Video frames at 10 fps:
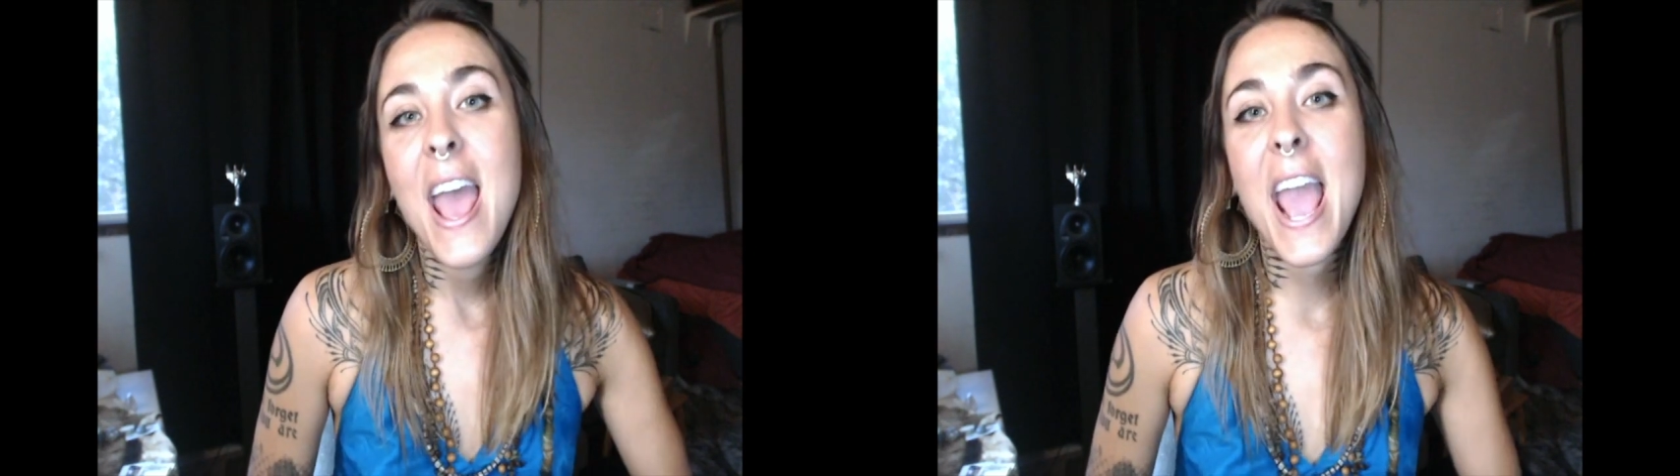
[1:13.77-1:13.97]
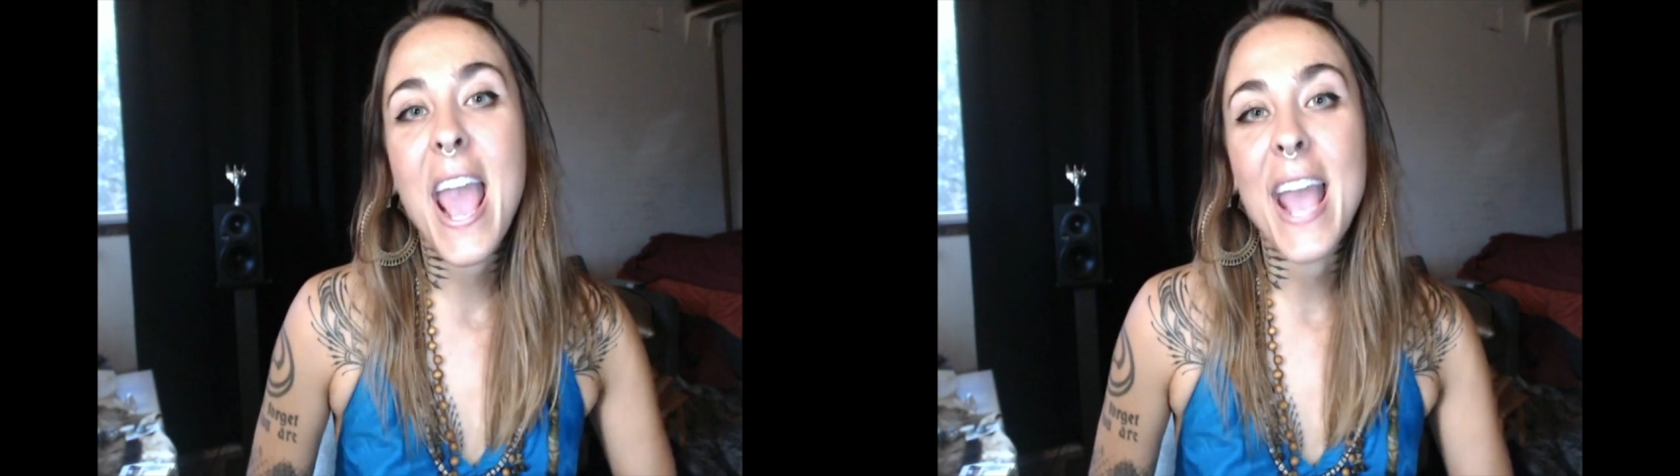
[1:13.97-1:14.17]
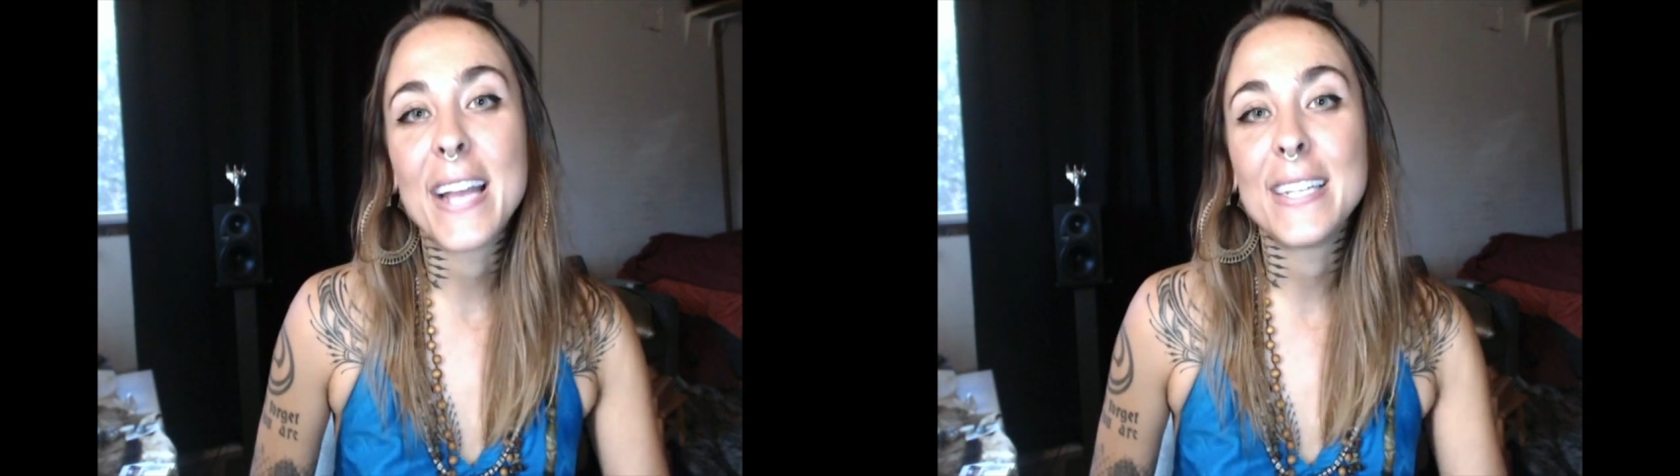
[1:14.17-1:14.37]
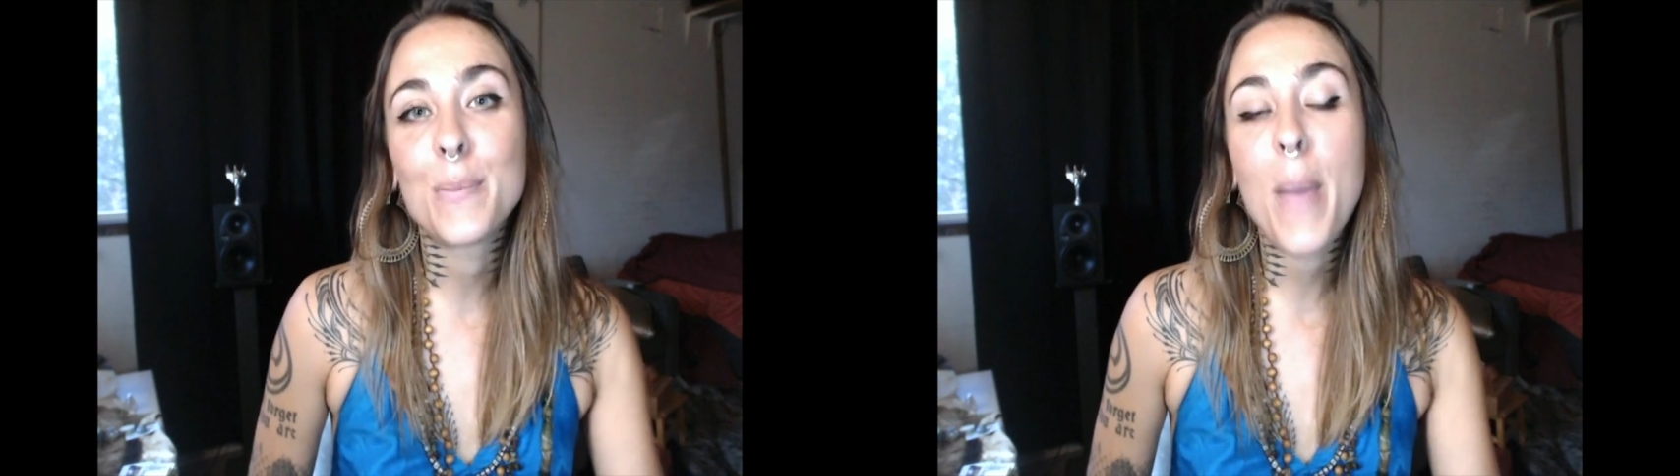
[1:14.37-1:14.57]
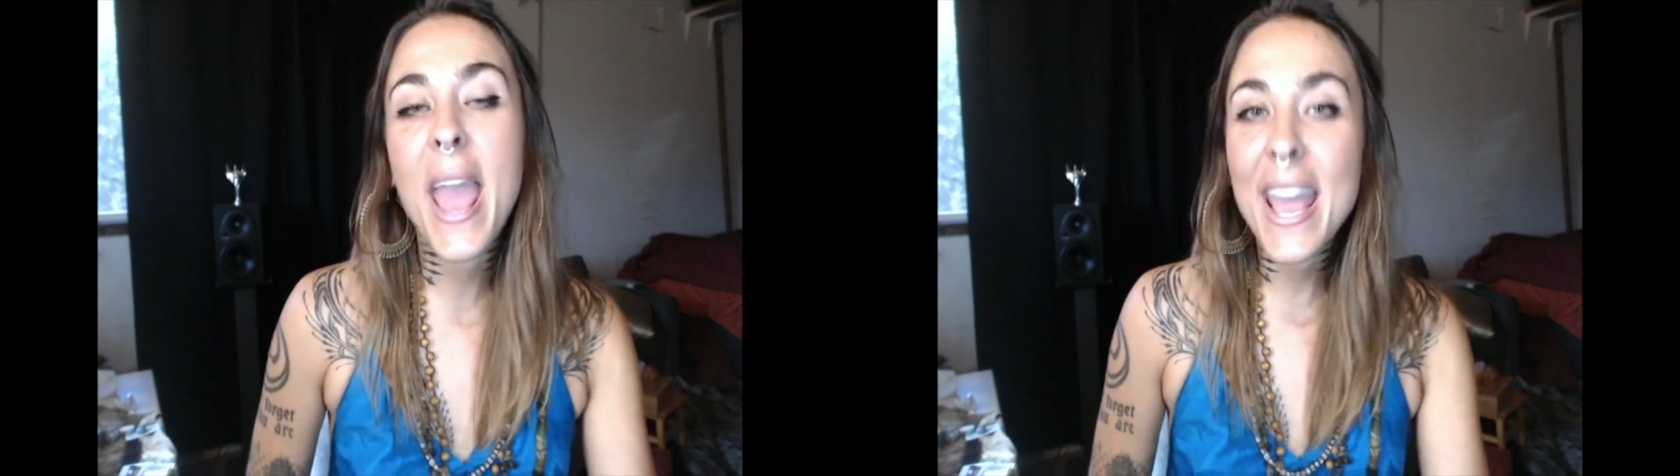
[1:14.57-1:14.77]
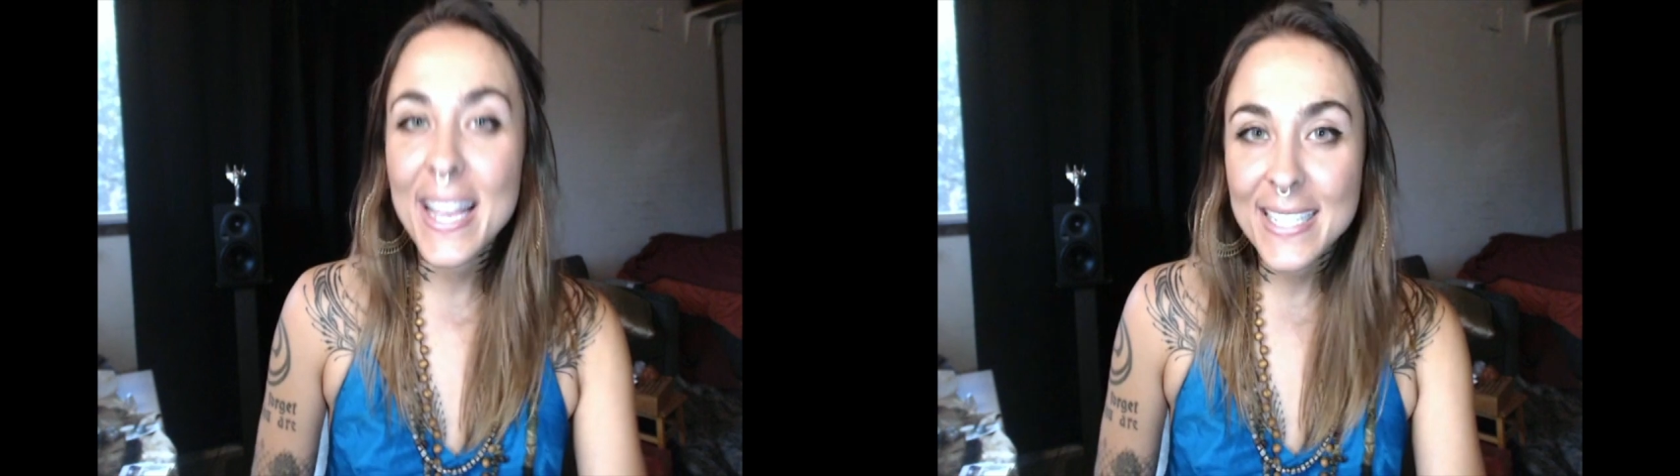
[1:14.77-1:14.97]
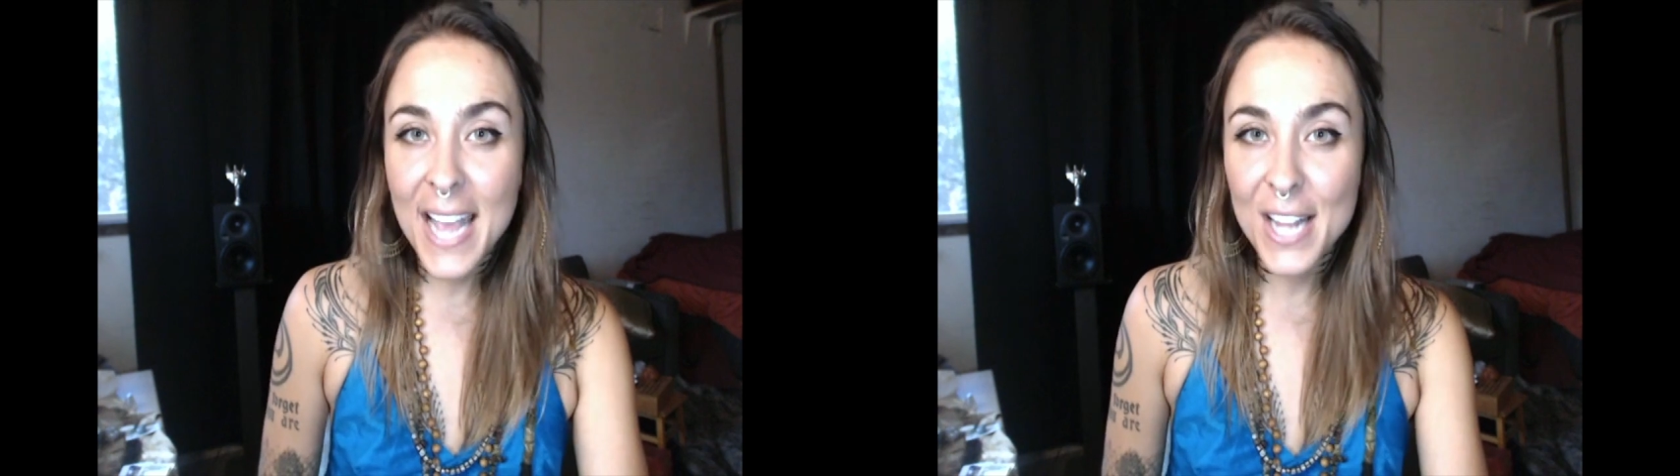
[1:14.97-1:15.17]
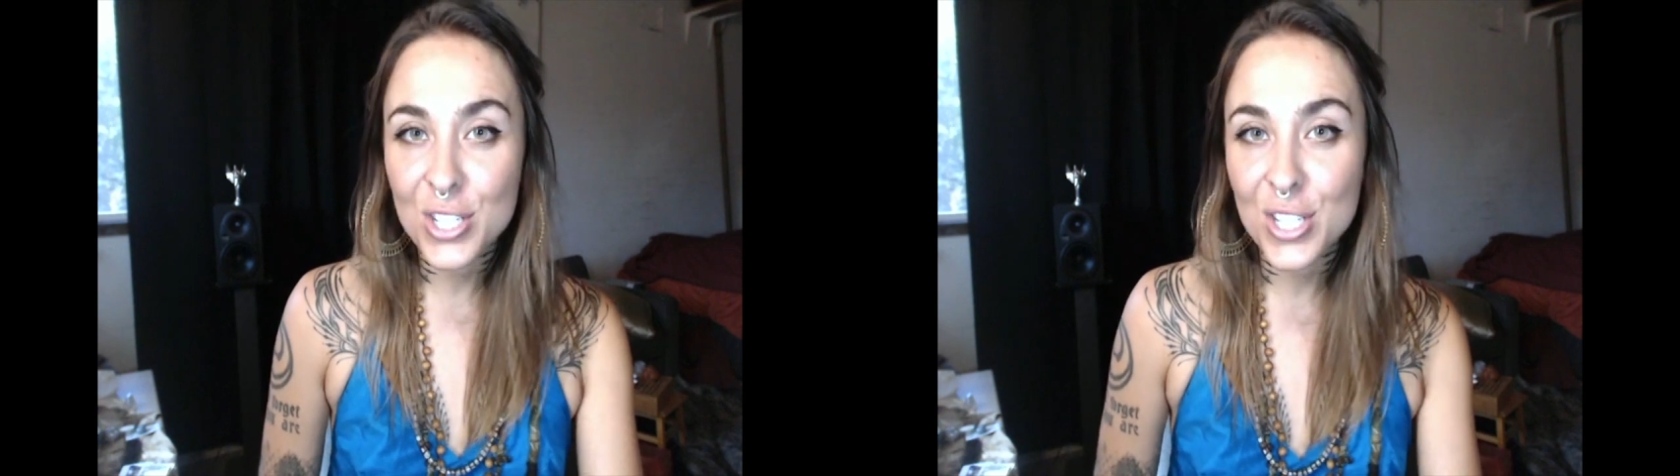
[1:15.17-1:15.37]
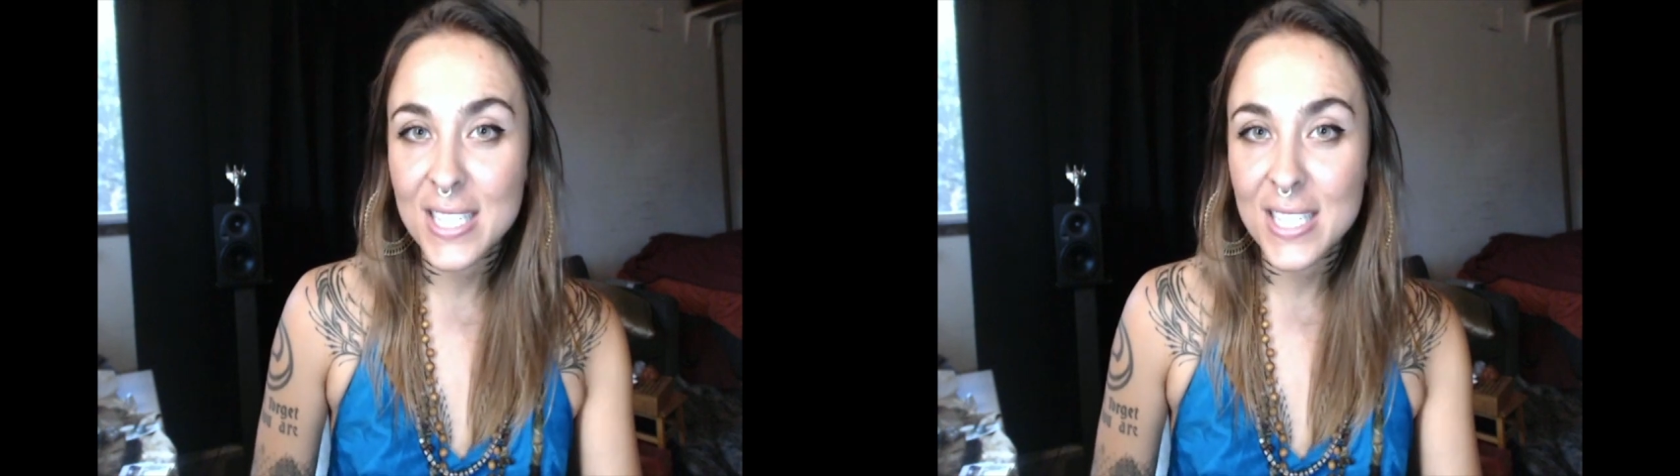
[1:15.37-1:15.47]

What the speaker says: and paying attention